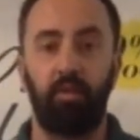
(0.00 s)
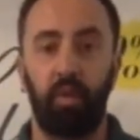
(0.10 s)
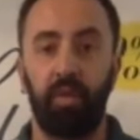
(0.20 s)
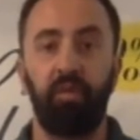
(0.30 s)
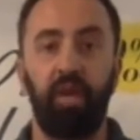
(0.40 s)

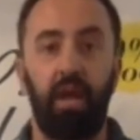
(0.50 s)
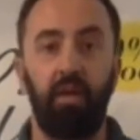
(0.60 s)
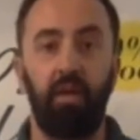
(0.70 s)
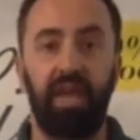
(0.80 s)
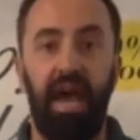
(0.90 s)
24
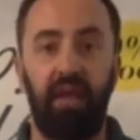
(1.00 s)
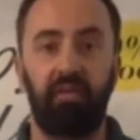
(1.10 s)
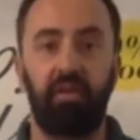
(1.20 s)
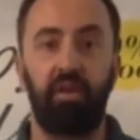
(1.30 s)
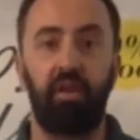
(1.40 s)
hours
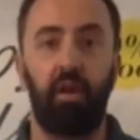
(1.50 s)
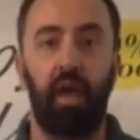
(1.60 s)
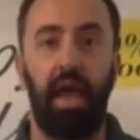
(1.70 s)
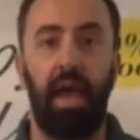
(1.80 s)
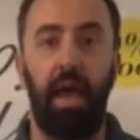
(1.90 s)

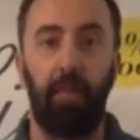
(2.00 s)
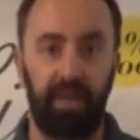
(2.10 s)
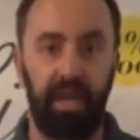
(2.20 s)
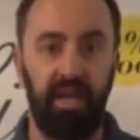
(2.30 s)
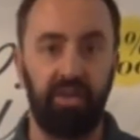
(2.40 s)
after
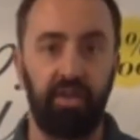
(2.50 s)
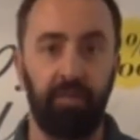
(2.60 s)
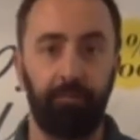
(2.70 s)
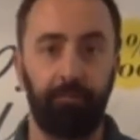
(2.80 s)
application.